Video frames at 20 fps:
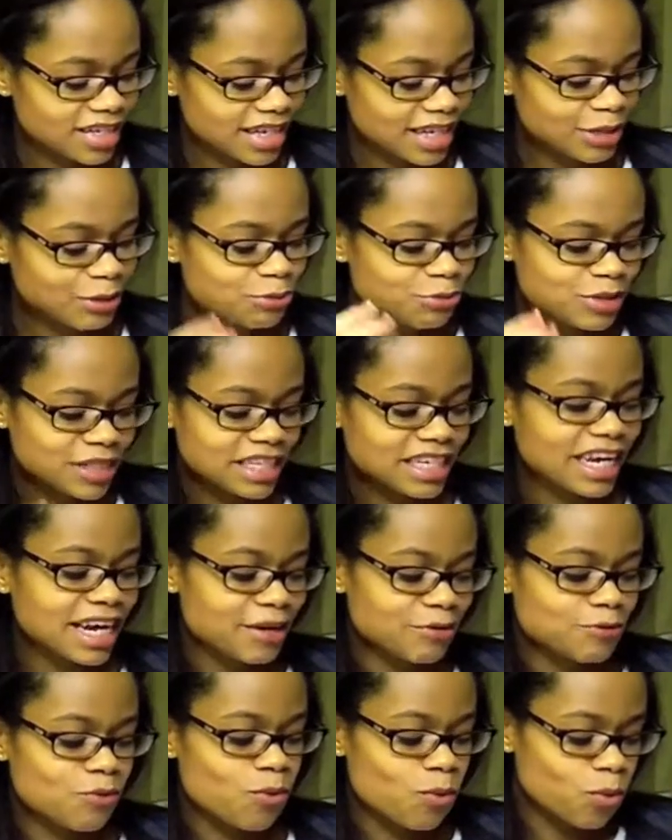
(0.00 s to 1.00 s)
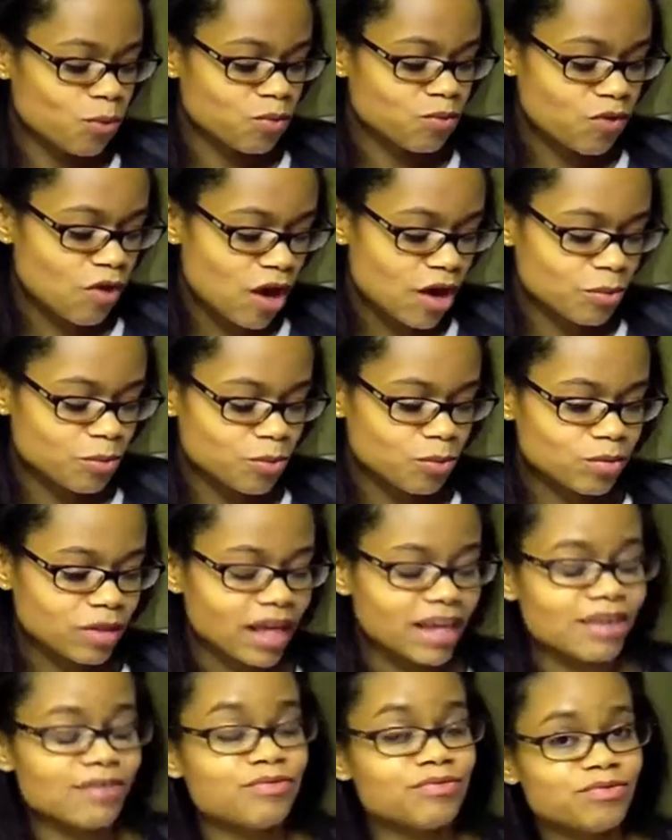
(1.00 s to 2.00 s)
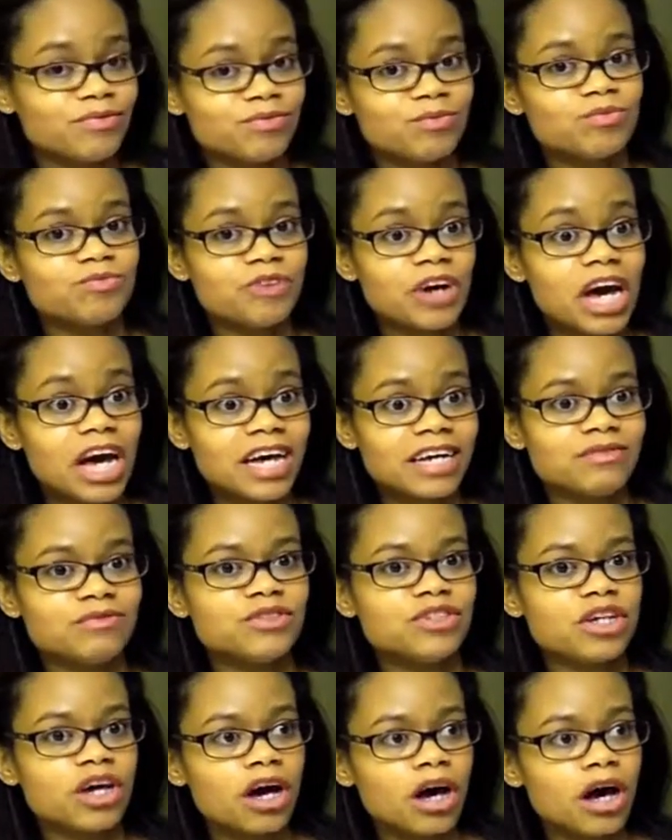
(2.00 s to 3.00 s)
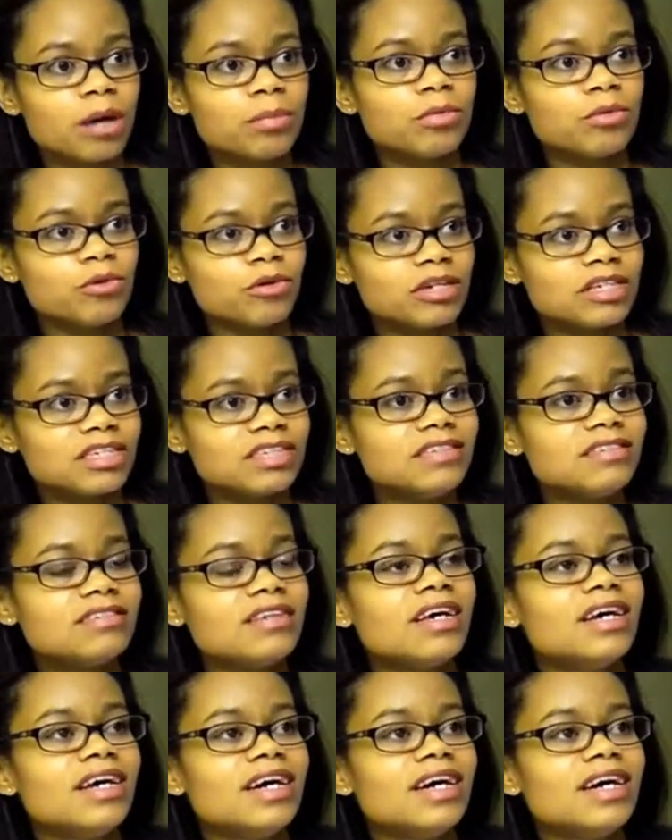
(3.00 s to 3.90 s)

don't really have like 5 top ones.